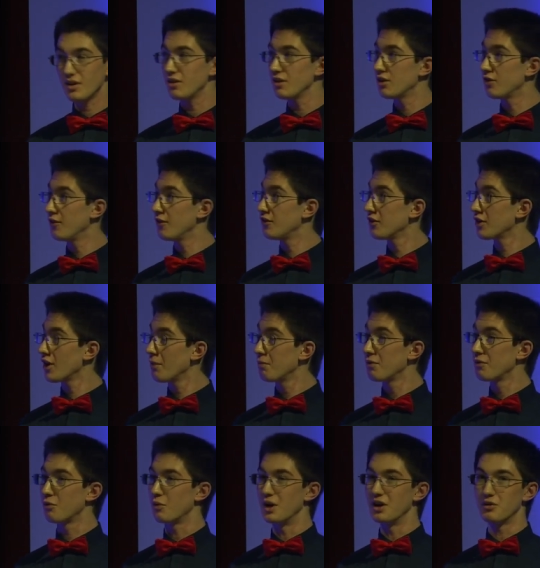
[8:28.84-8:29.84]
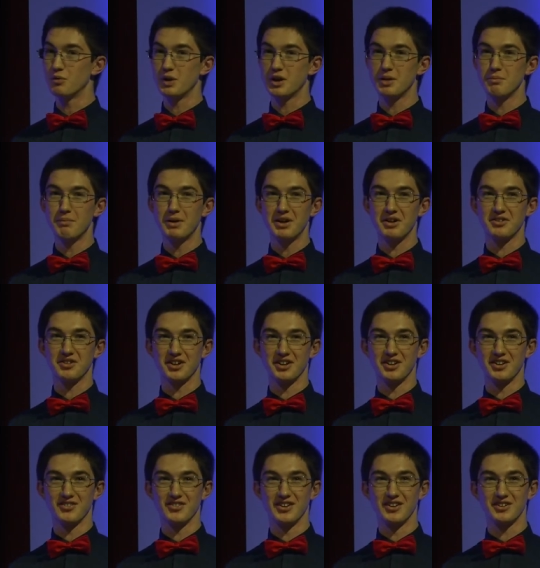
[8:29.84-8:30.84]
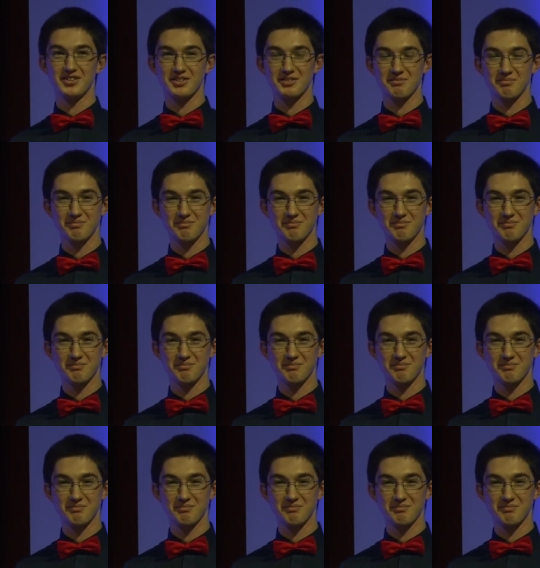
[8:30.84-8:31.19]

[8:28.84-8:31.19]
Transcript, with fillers: So there's a couple of ways we can monetize this.